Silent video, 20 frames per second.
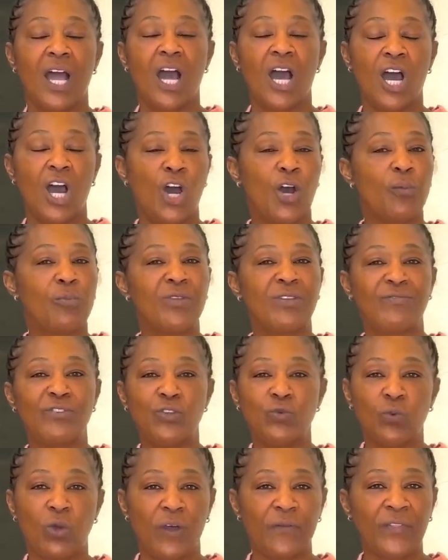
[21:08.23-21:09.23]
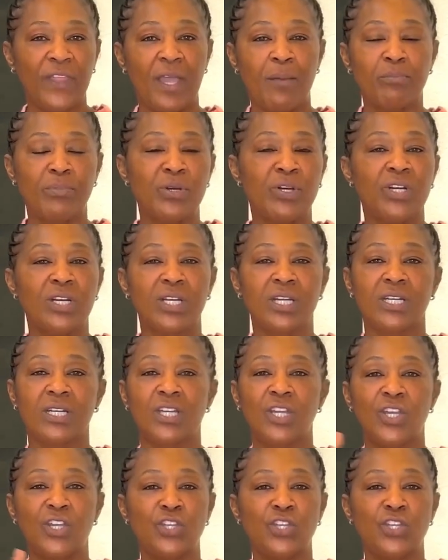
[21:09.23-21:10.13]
if you want that book,